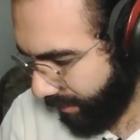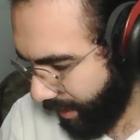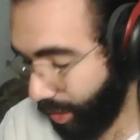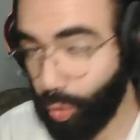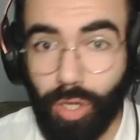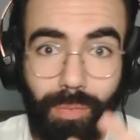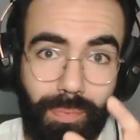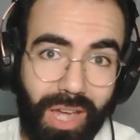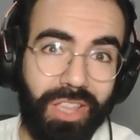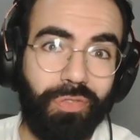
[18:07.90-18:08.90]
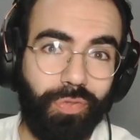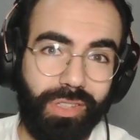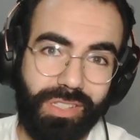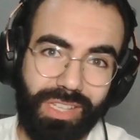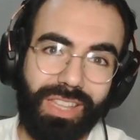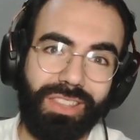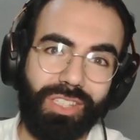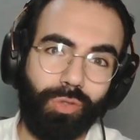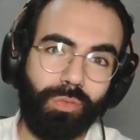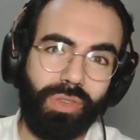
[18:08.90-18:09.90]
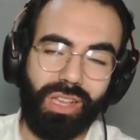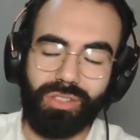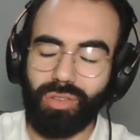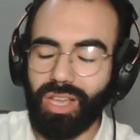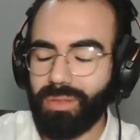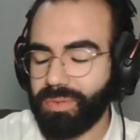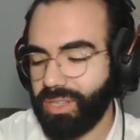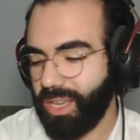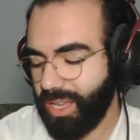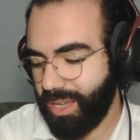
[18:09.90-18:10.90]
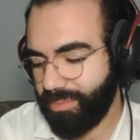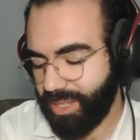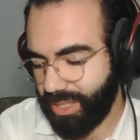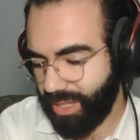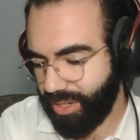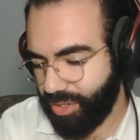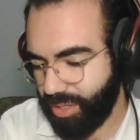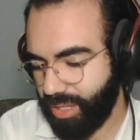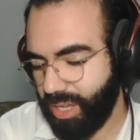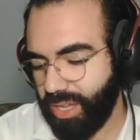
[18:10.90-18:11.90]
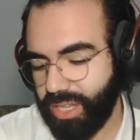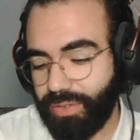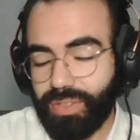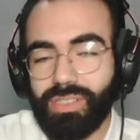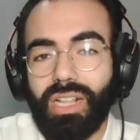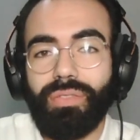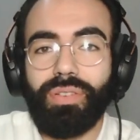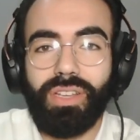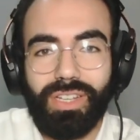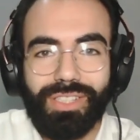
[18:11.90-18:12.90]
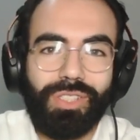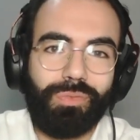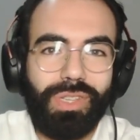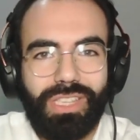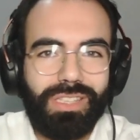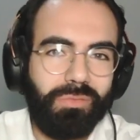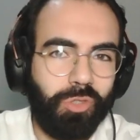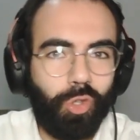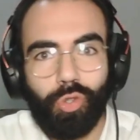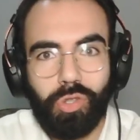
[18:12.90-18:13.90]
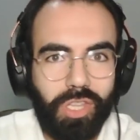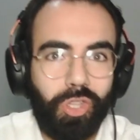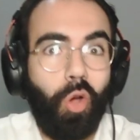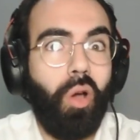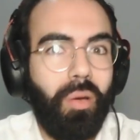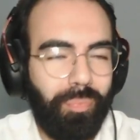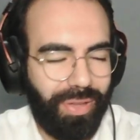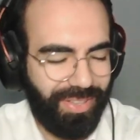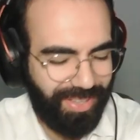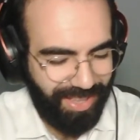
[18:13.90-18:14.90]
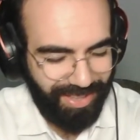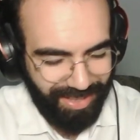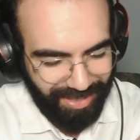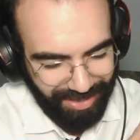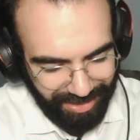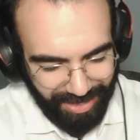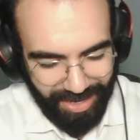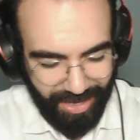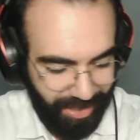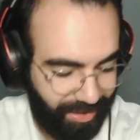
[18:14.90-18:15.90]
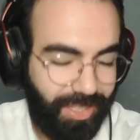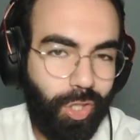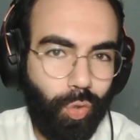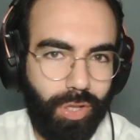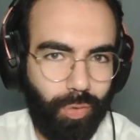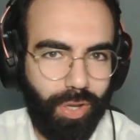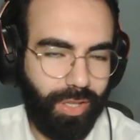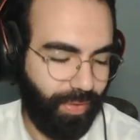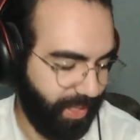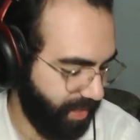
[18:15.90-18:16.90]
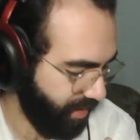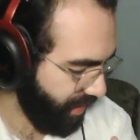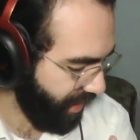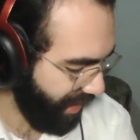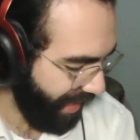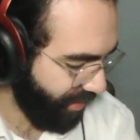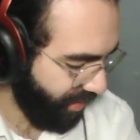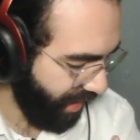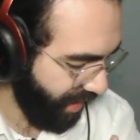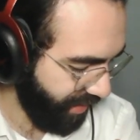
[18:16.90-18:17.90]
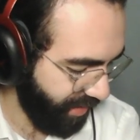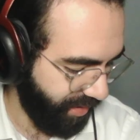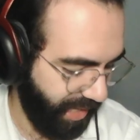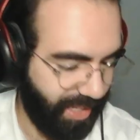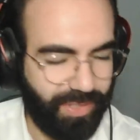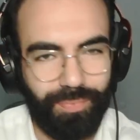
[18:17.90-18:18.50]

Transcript: doing mindfulness, at least with me, also helps. Meditation, giving self hugs, making some serotonin go up. This is really wonderful. This is a nice exercise.